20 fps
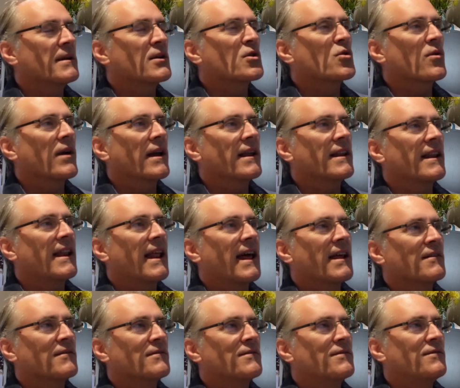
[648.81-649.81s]
be created
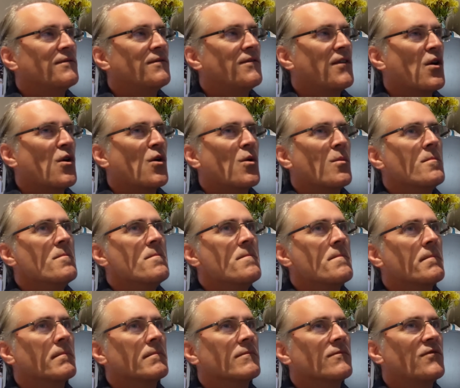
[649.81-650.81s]
out of foam
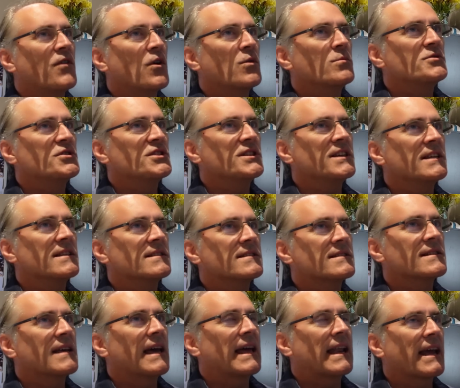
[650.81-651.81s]
foam
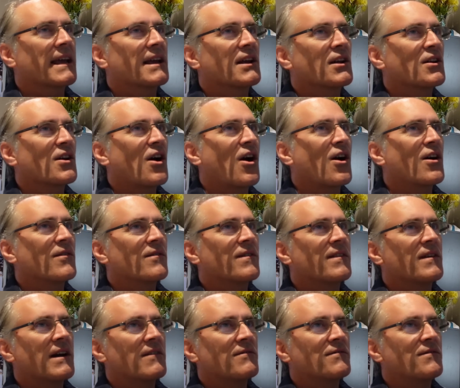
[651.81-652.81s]
sheets and I can carve
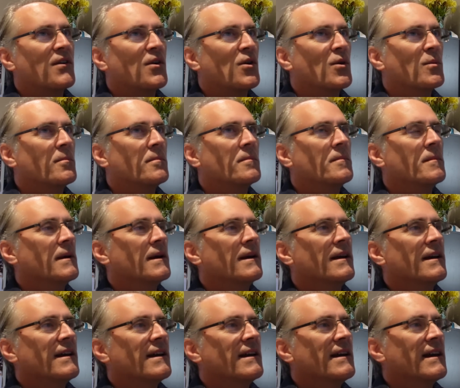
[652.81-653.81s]
that foam
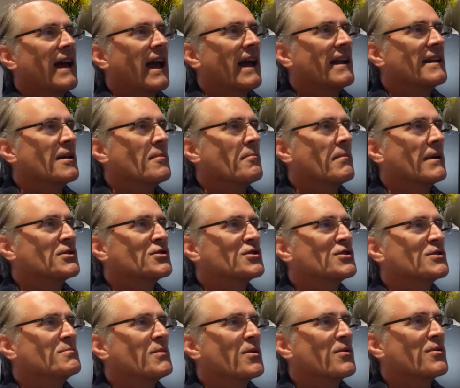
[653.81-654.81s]
and get much
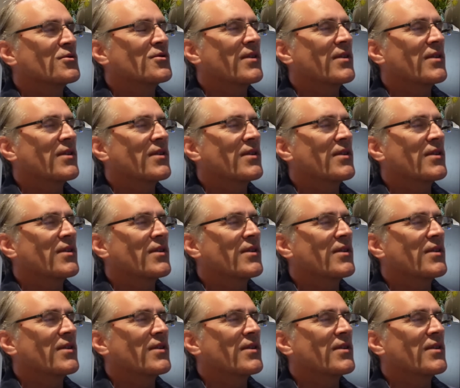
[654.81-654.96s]
smoother